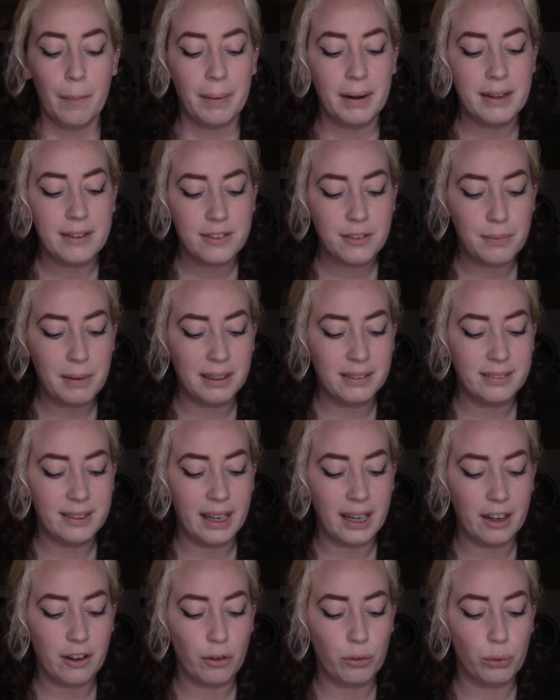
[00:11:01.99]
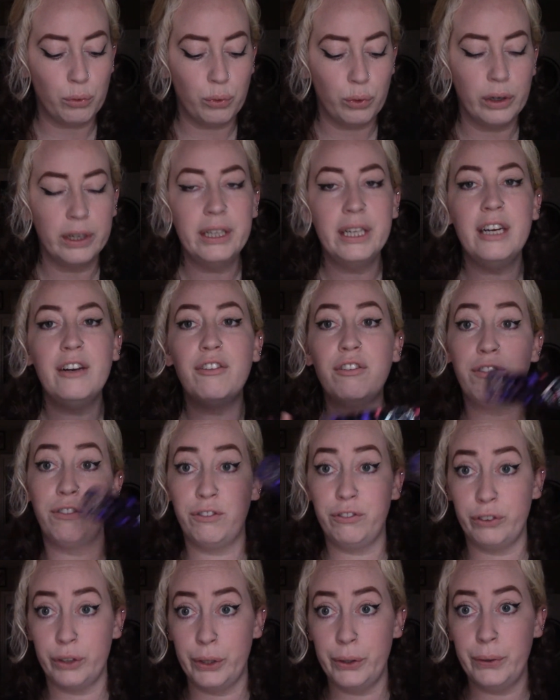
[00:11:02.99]
But it smells like really
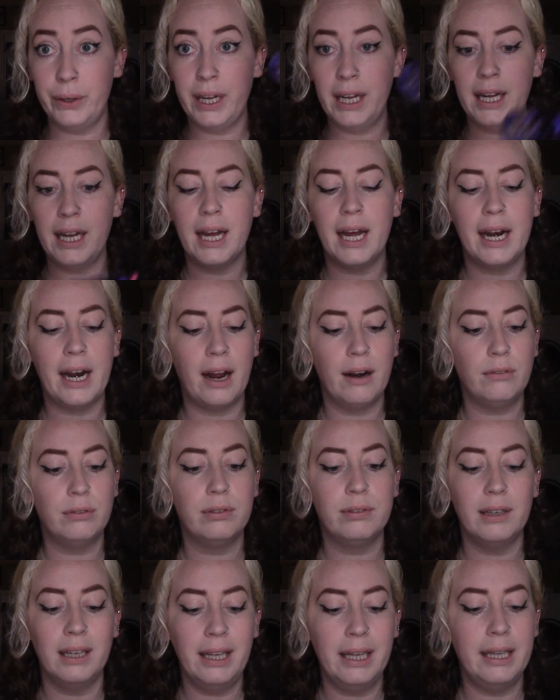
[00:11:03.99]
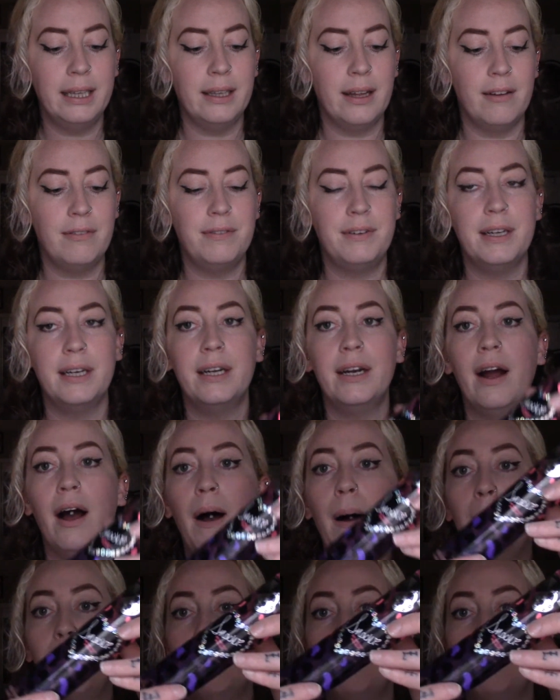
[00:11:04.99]
fruity and I really loved it.